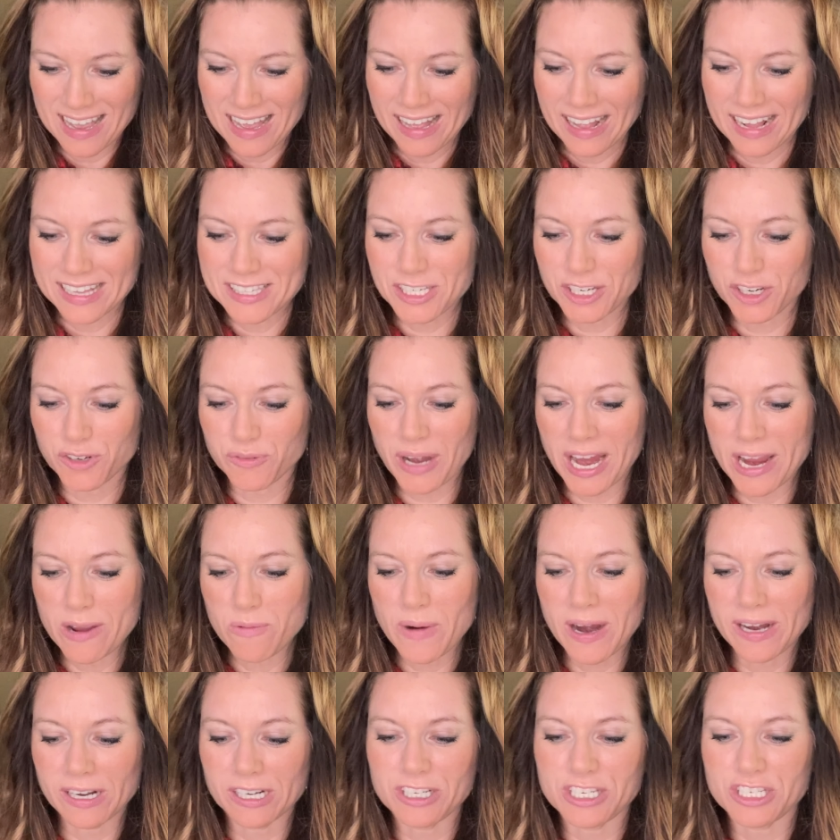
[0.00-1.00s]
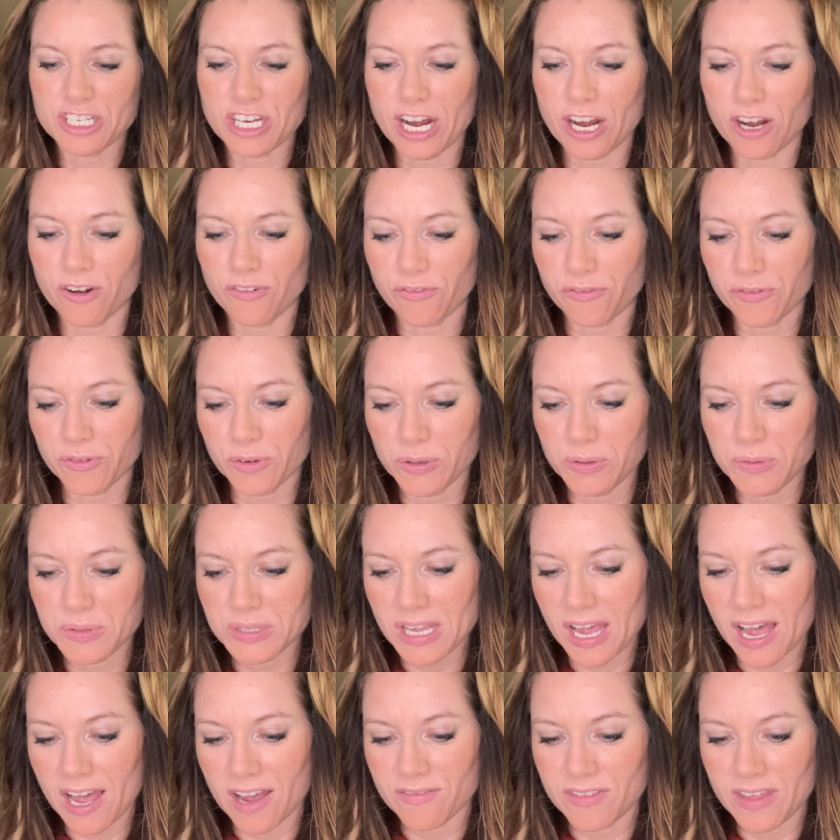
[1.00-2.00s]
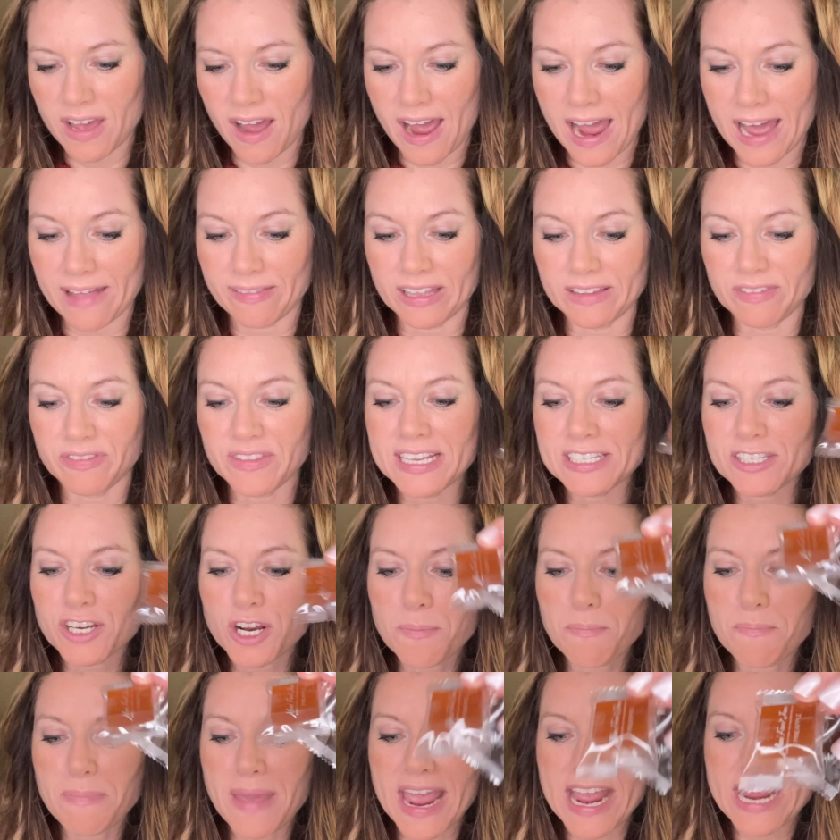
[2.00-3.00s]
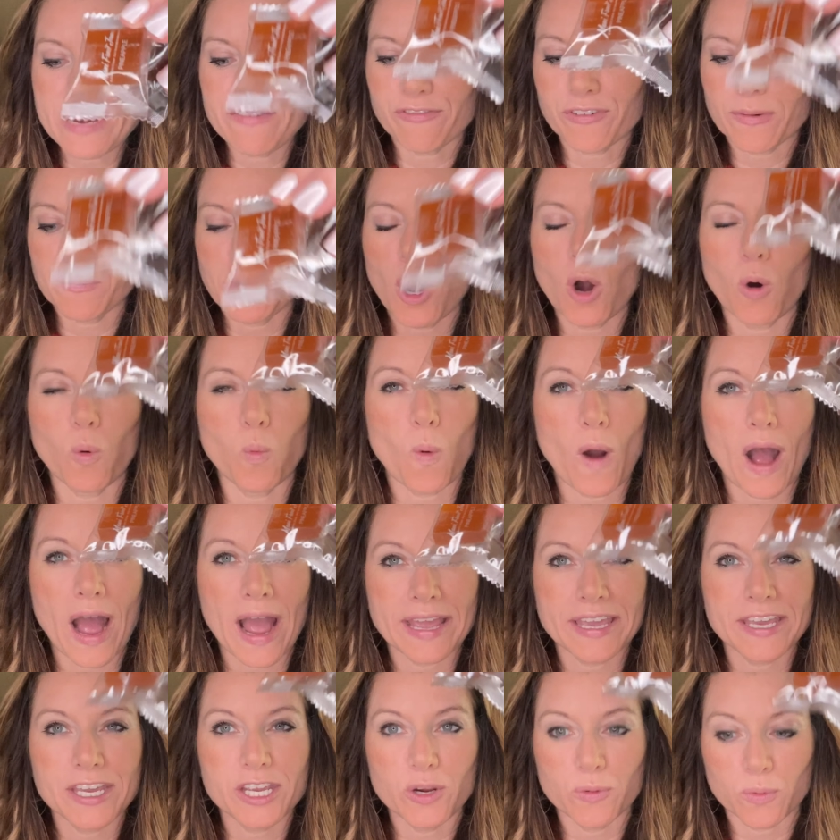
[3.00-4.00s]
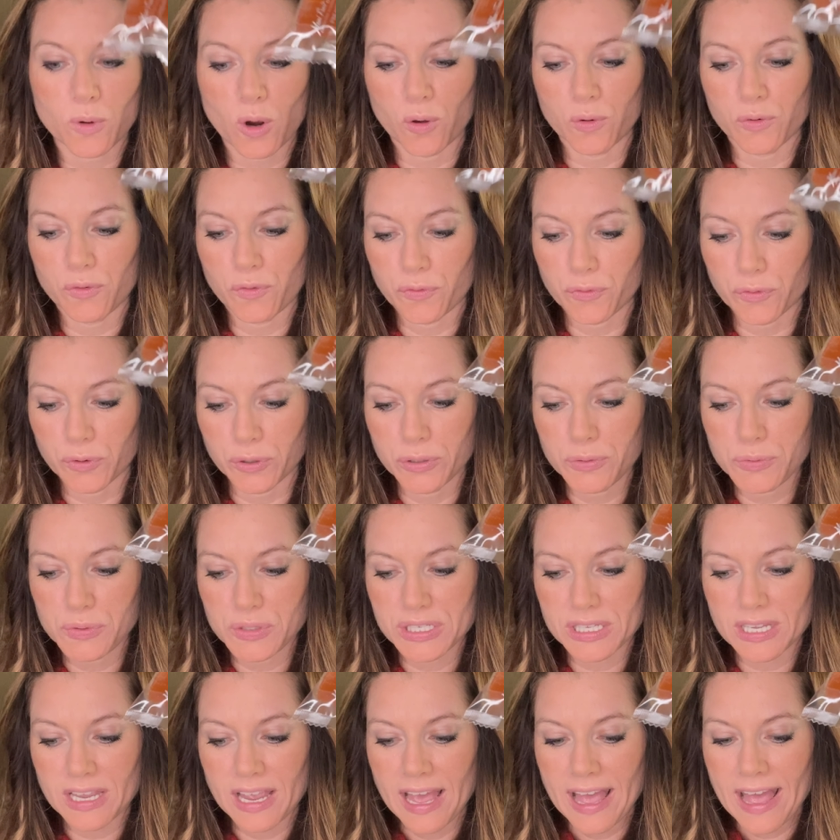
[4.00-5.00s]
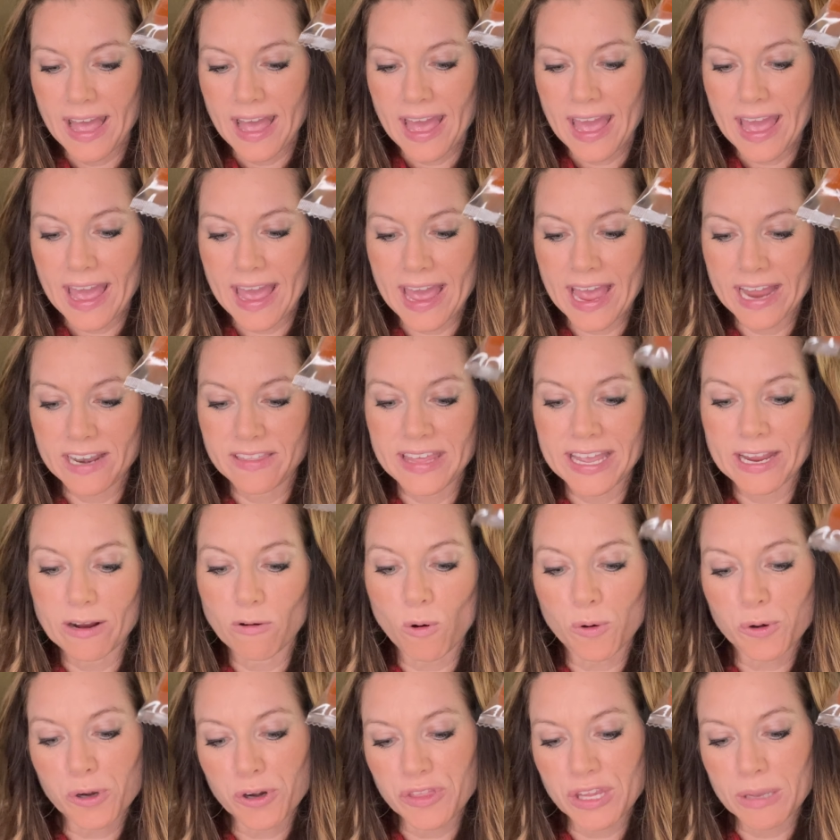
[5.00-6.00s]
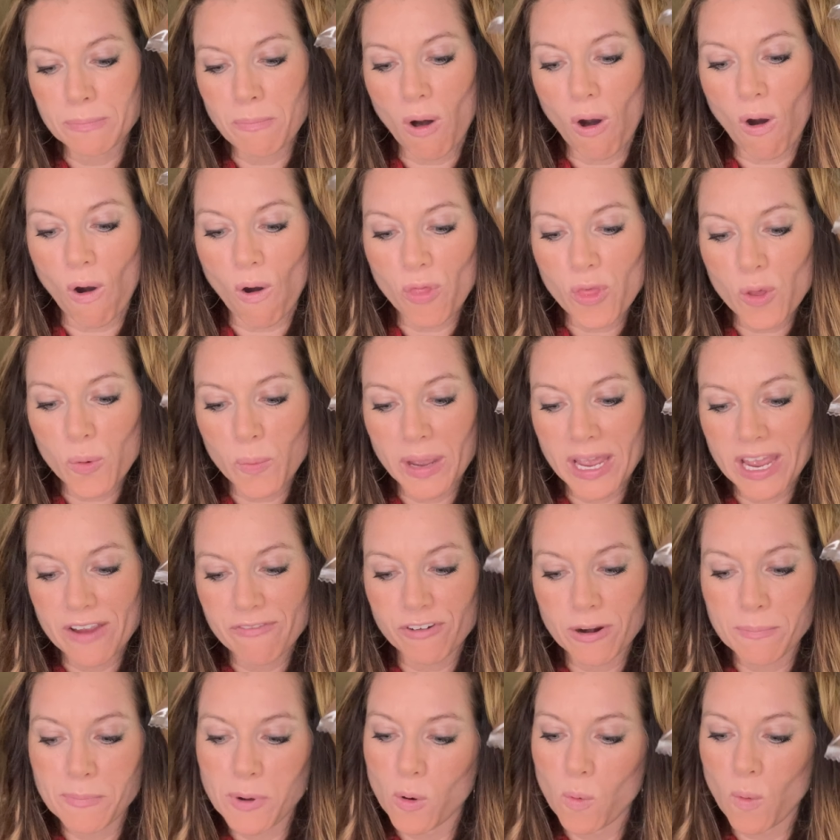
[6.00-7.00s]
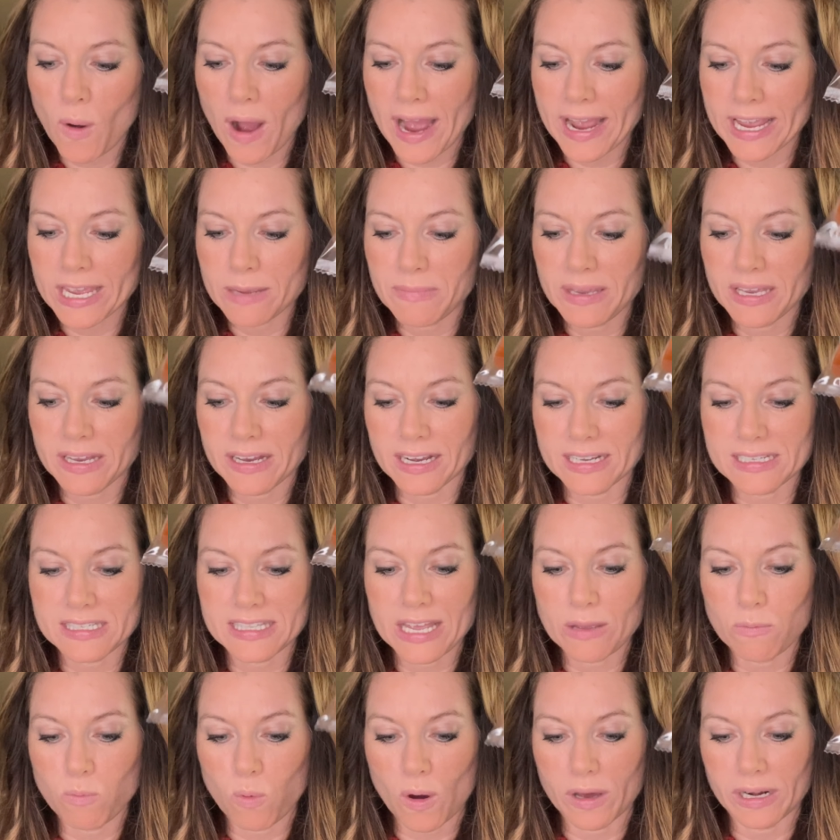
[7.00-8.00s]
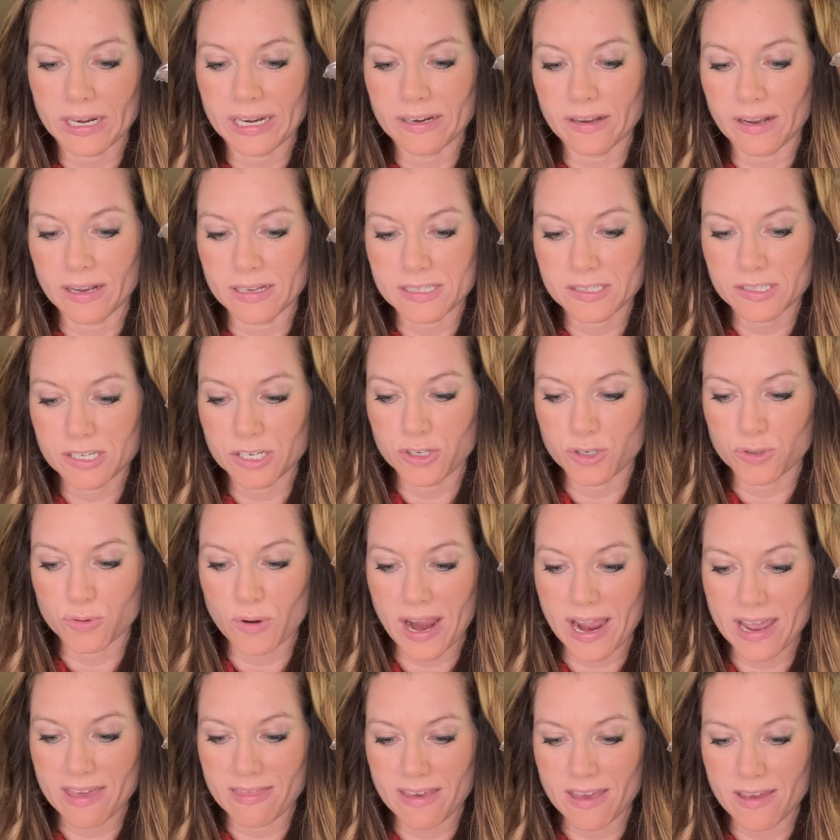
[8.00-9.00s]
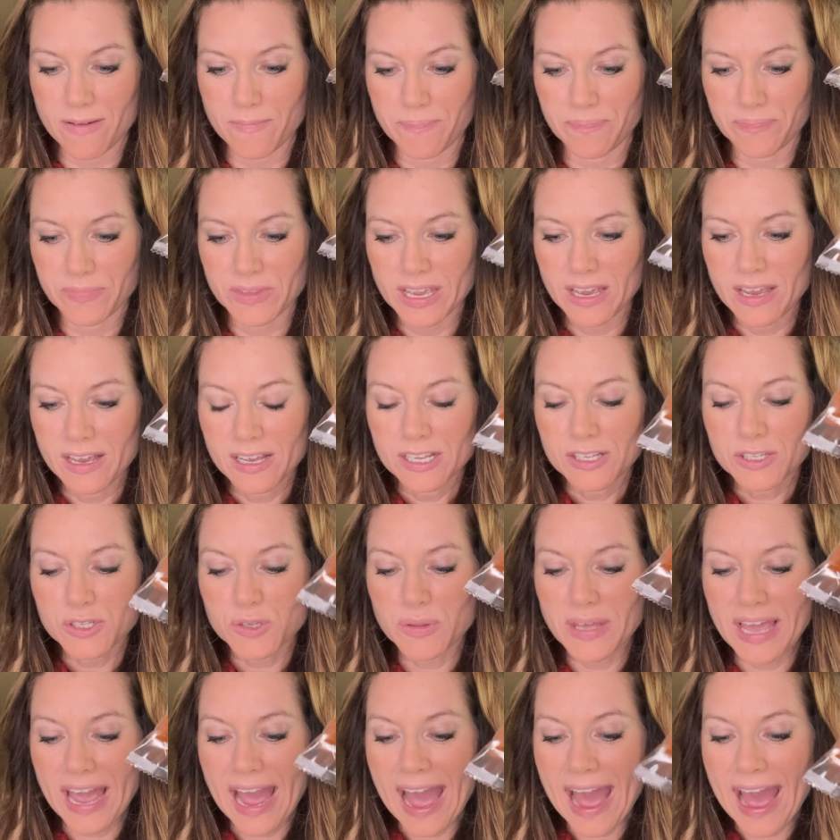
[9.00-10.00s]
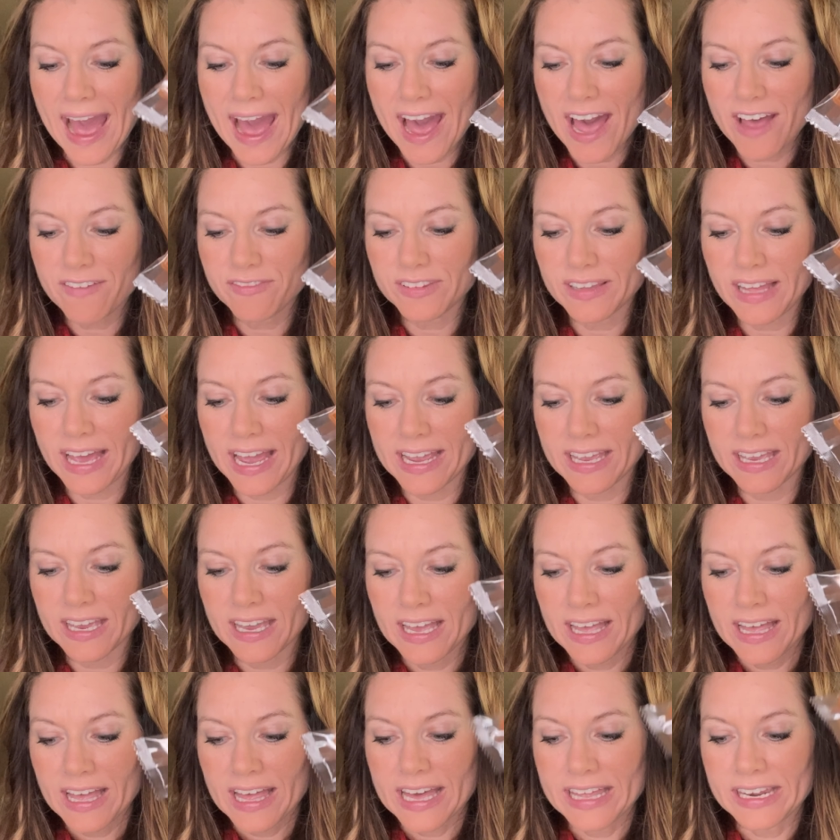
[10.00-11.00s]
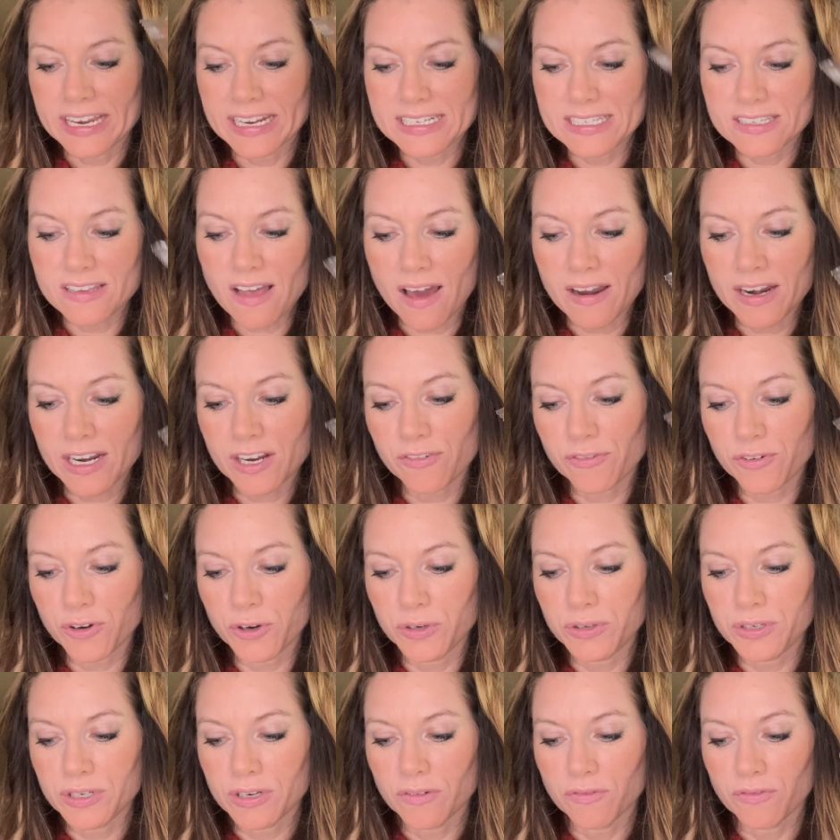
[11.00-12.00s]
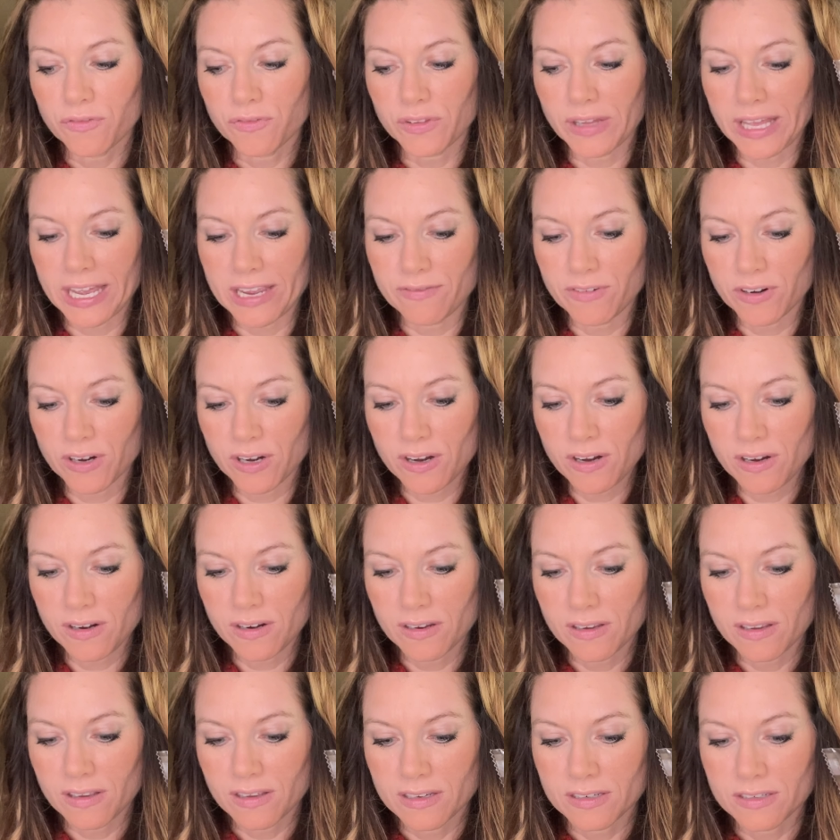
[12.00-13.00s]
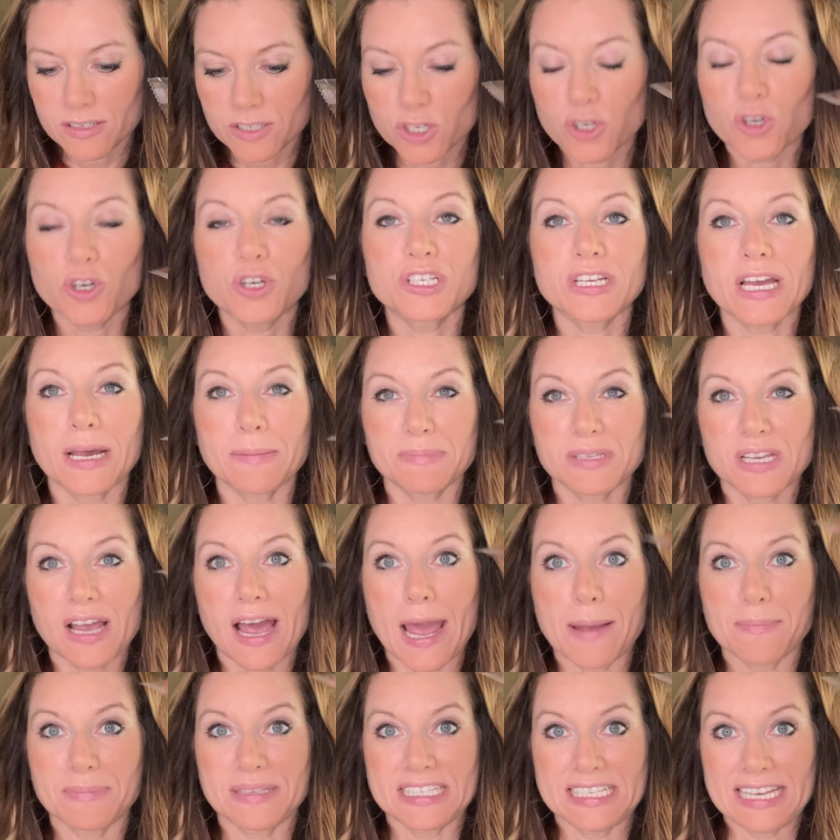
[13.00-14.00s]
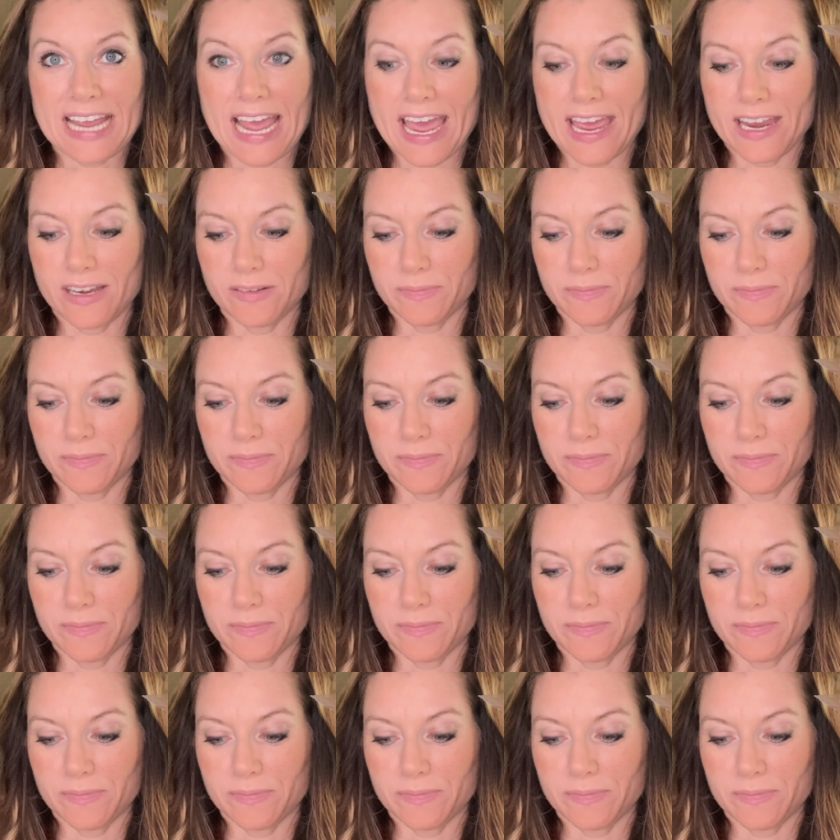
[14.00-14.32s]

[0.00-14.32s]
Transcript: It's a great way to share fruits of the island. These are made from Hawaii grown fruits and they ordered them all the way from Hawaii because they wanted us to try them. So they have like an exotic fruit flavor turned up times 10.